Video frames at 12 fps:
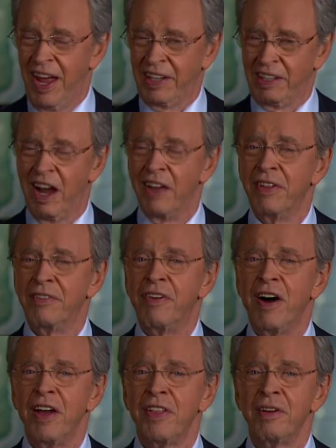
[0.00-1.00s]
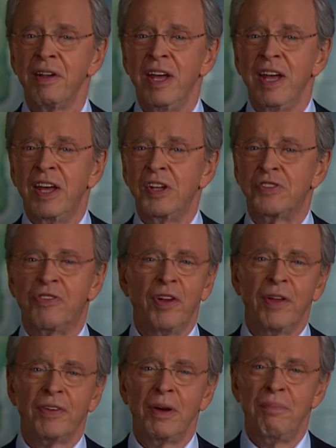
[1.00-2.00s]
And God the Father is
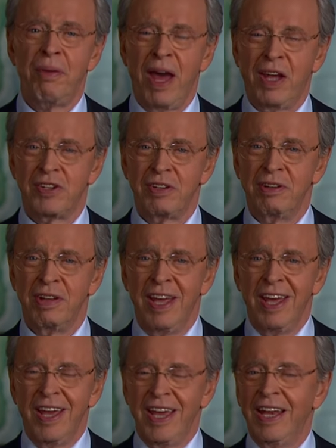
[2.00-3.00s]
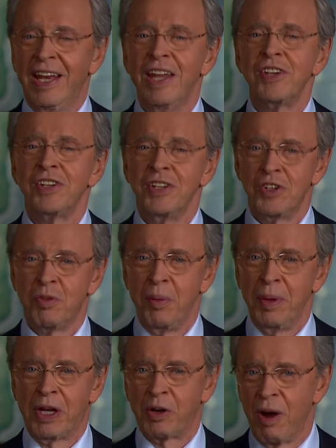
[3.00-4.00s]
full of compassion. He listens
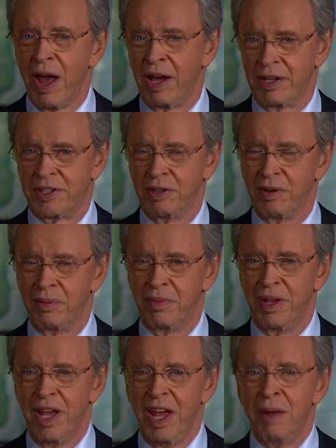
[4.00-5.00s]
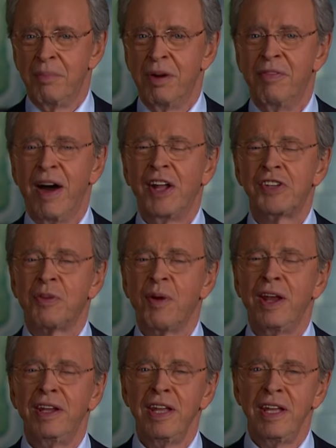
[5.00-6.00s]
when we cry out to Him, provides
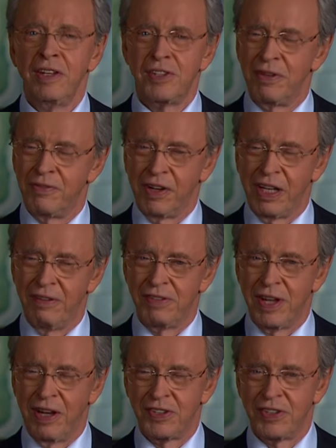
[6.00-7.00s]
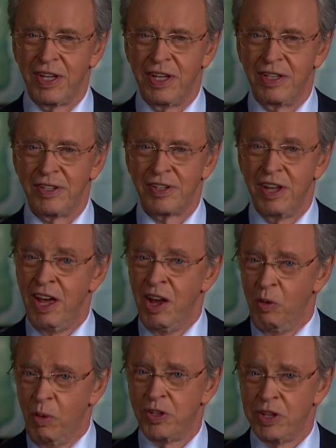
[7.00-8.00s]
for our needs, and forgives our sins,
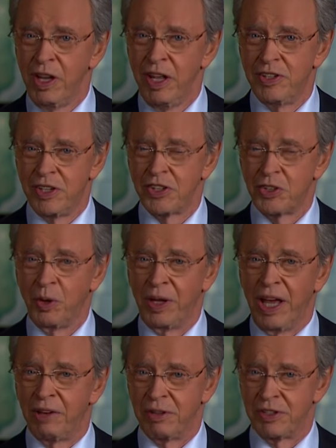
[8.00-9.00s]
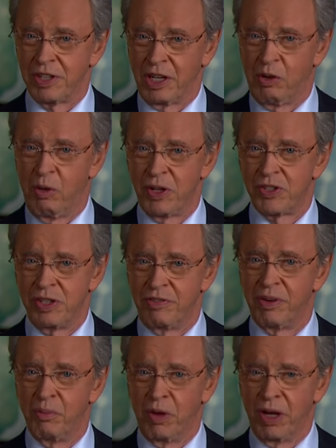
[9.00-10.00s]
which leads us to an interesting
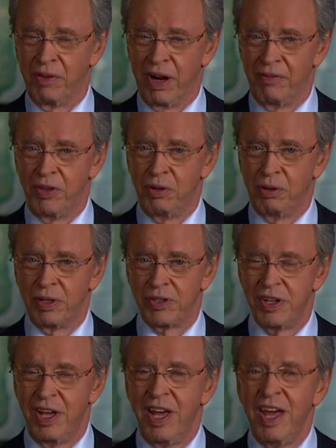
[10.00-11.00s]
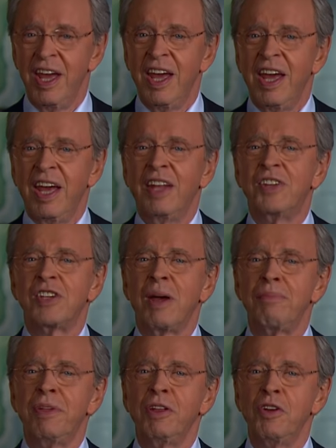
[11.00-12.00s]
question from one of our viewers. It's
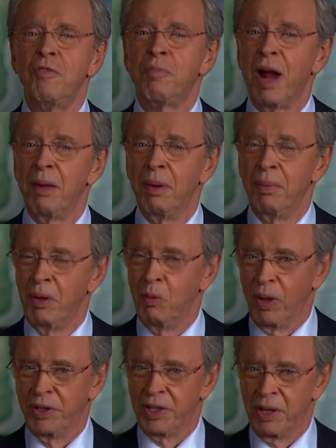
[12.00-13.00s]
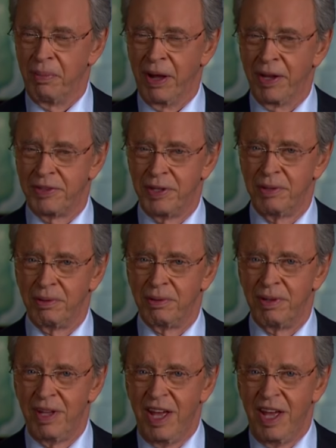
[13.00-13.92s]
something you've probably wondered about, too.